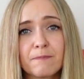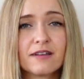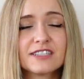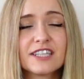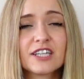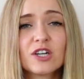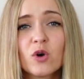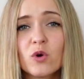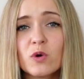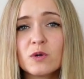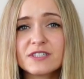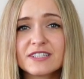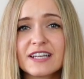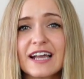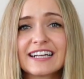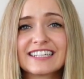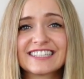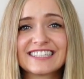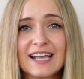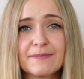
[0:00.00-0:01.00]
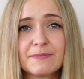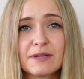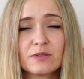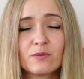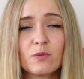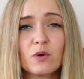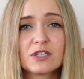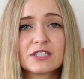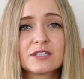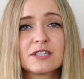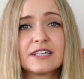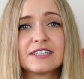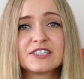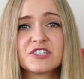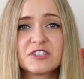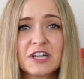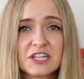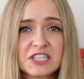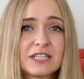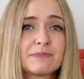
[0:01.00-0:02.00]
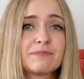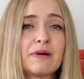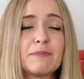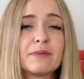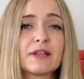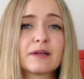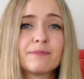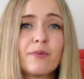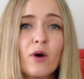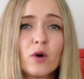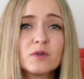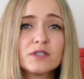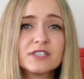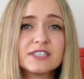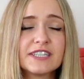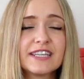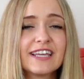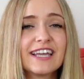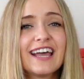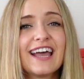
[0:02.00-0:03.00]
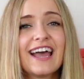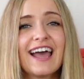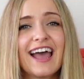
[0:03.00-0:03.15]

the course I accepted was international public policy